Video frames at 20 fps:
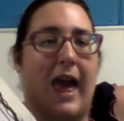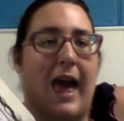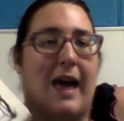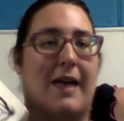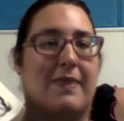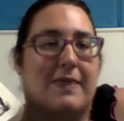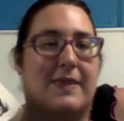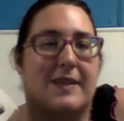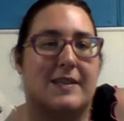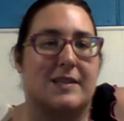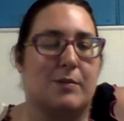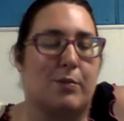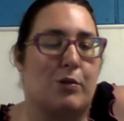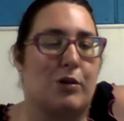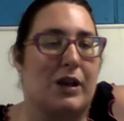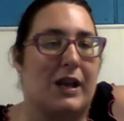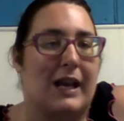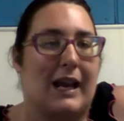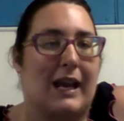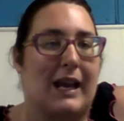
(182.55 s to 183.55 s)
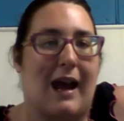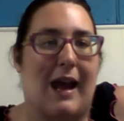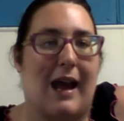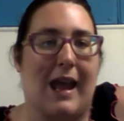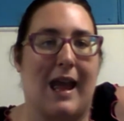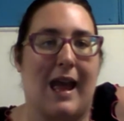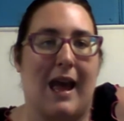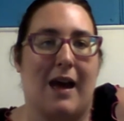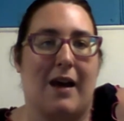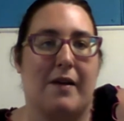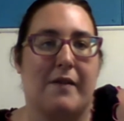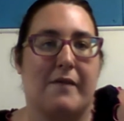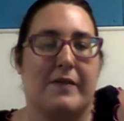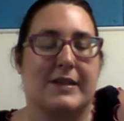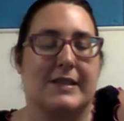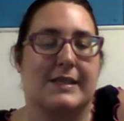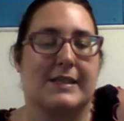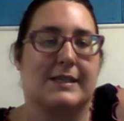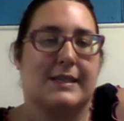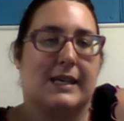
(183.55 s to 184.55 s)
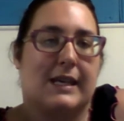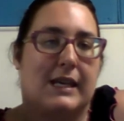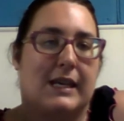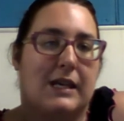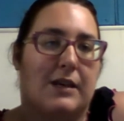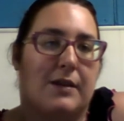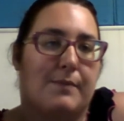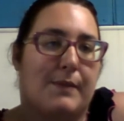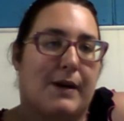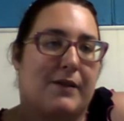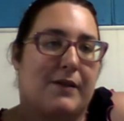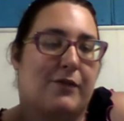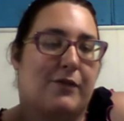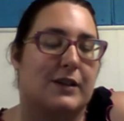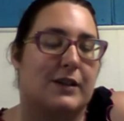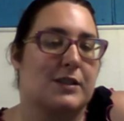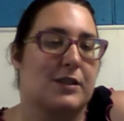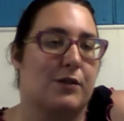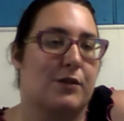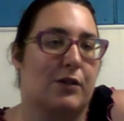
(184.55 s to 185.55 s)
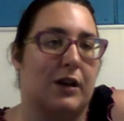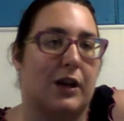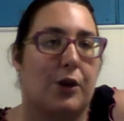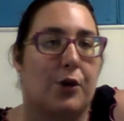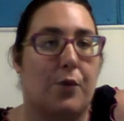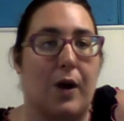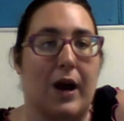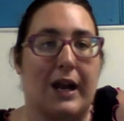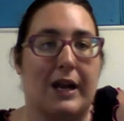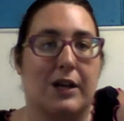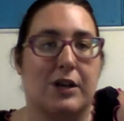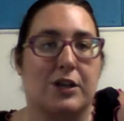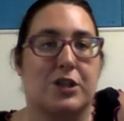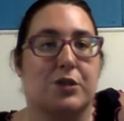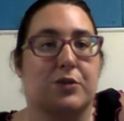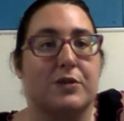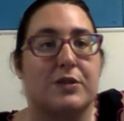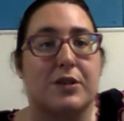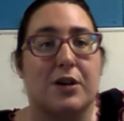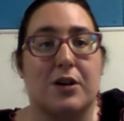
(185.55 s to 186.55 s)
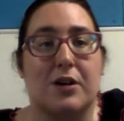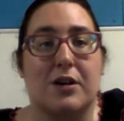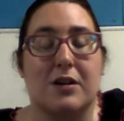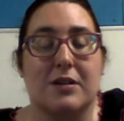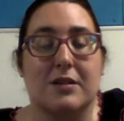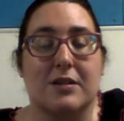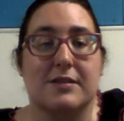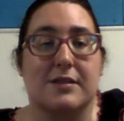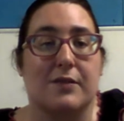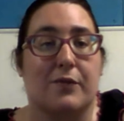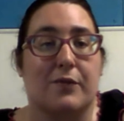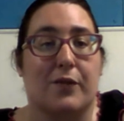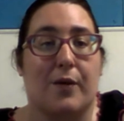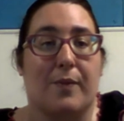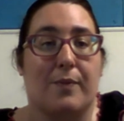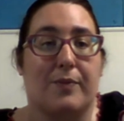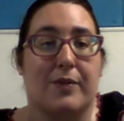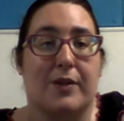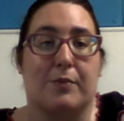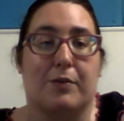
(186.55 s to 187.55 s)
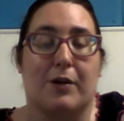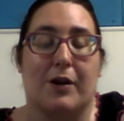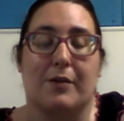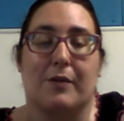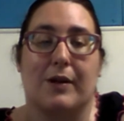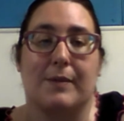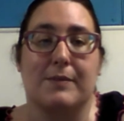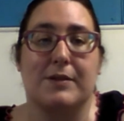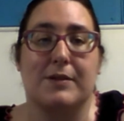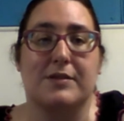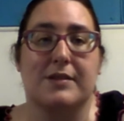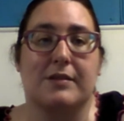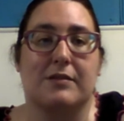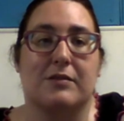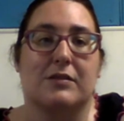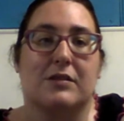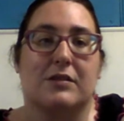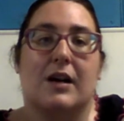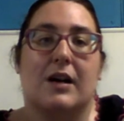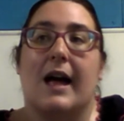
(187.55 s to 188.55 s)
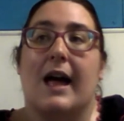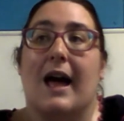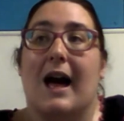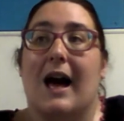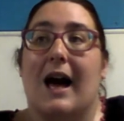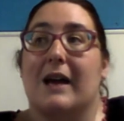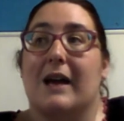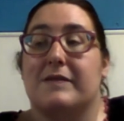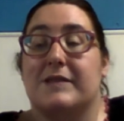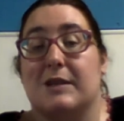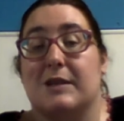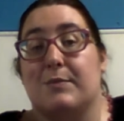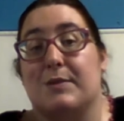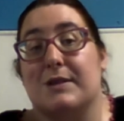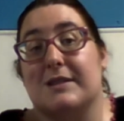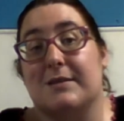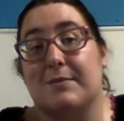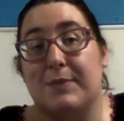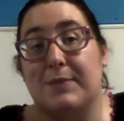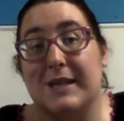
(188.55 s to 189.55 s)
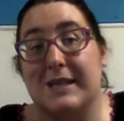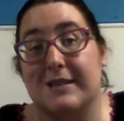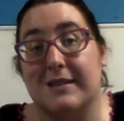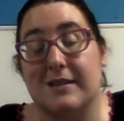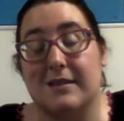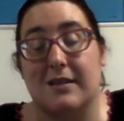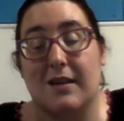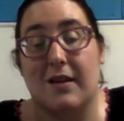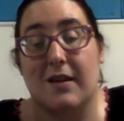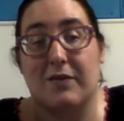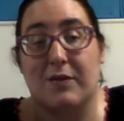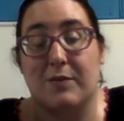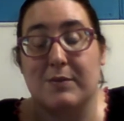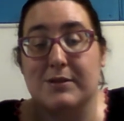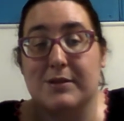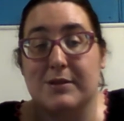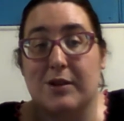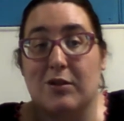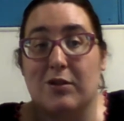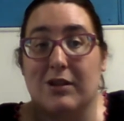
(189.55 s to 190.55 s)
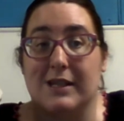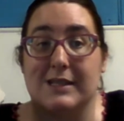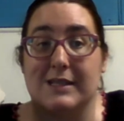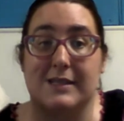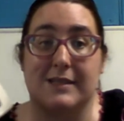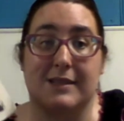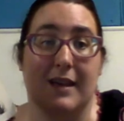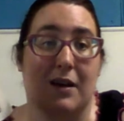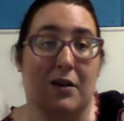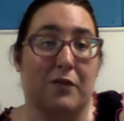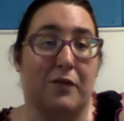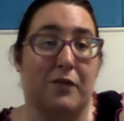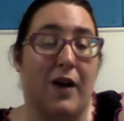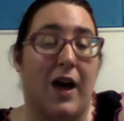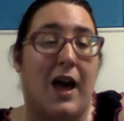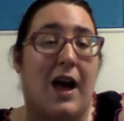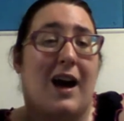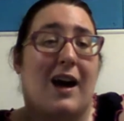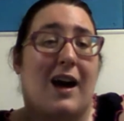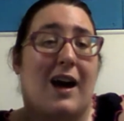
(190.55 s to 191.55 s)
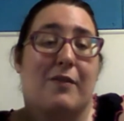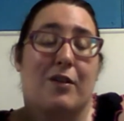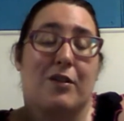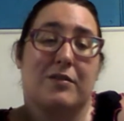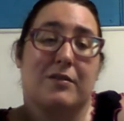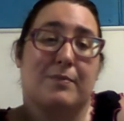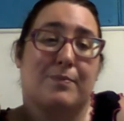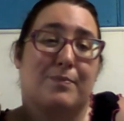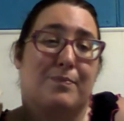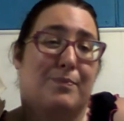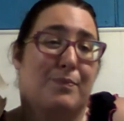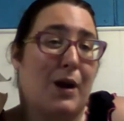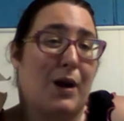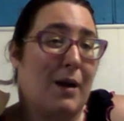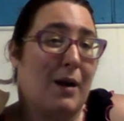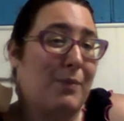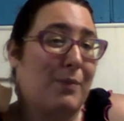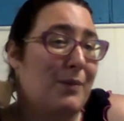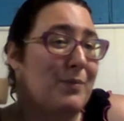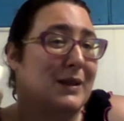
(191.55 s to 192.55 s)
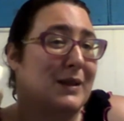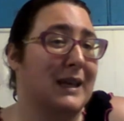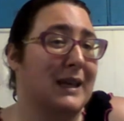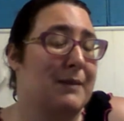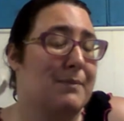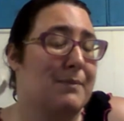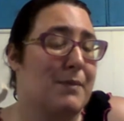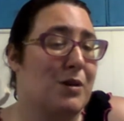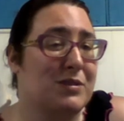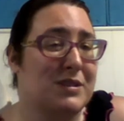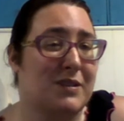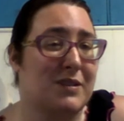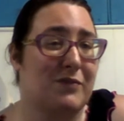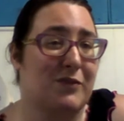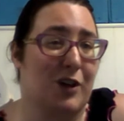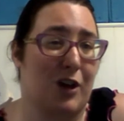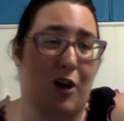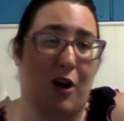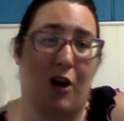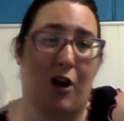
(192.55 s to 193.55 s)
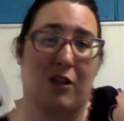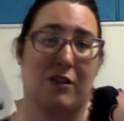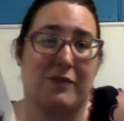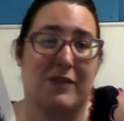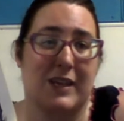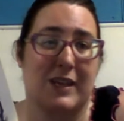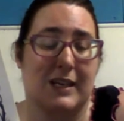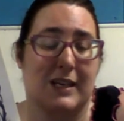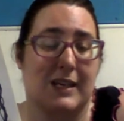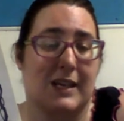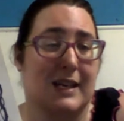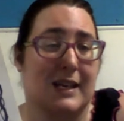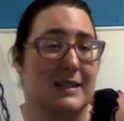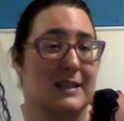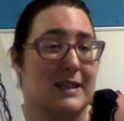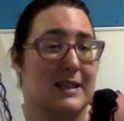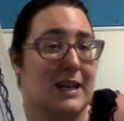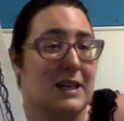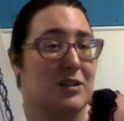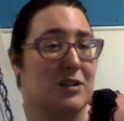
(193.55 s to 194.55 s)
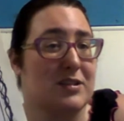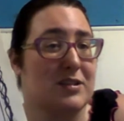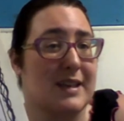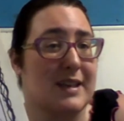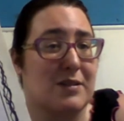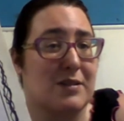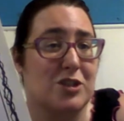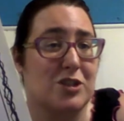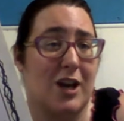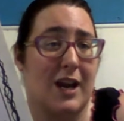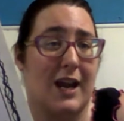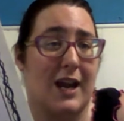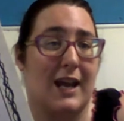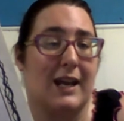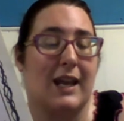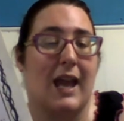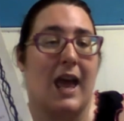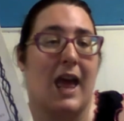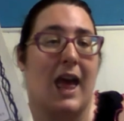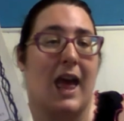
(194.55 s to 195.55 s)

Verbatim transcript: At this point, I have seen my friends who are in choir do songs from the Broadway musical. I've seen bits and pieces of the musical itself. I've heard probably most, if not all, of the entire soundtrack.